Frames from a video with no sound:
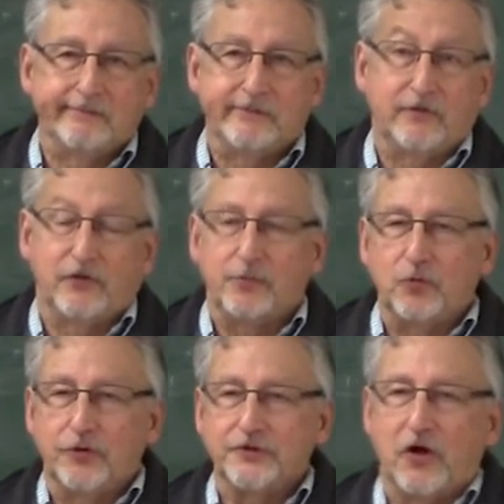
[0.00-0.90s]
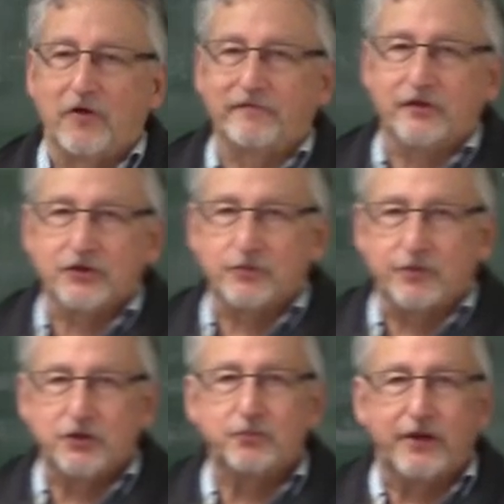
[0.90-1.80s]
They're very important to all fiction,
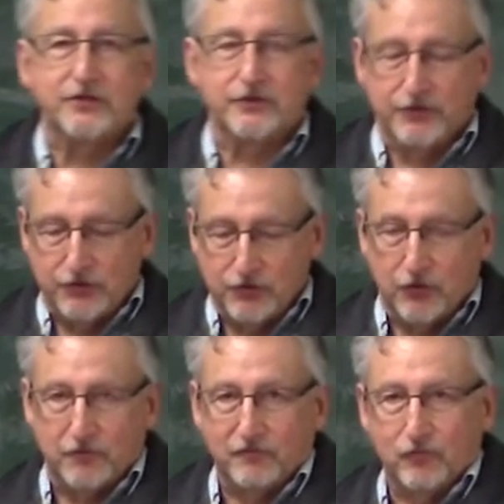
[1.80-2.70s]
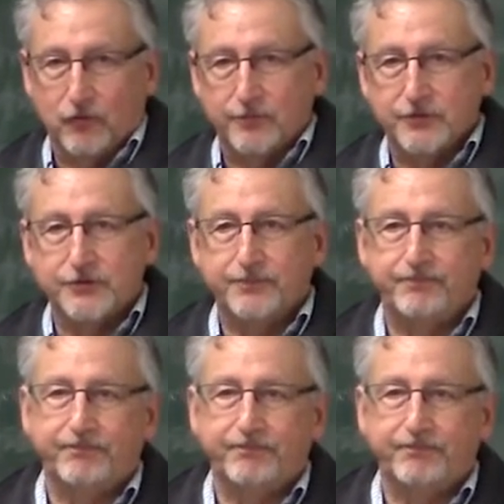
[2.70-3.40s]
but especially to shorter forms.